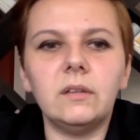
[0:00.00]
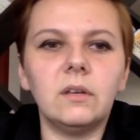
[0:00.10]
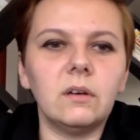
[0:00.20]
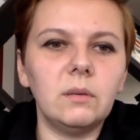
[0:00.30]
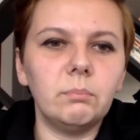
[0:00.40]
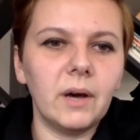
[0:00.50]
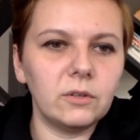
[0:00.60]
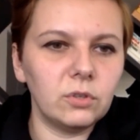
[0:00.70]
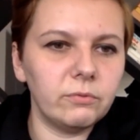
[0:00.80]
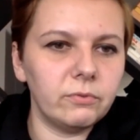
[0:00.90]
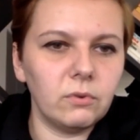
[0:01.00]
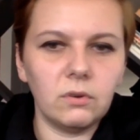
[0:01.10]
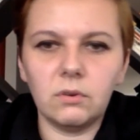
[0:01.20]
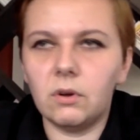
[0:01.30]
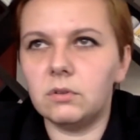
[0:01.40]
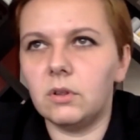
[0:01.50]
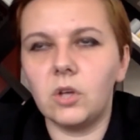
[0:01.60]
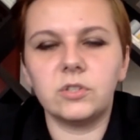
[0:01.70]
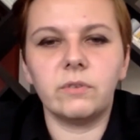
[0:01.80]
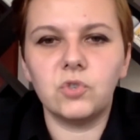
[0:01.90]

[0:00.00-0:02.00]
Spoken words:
the impact on loss of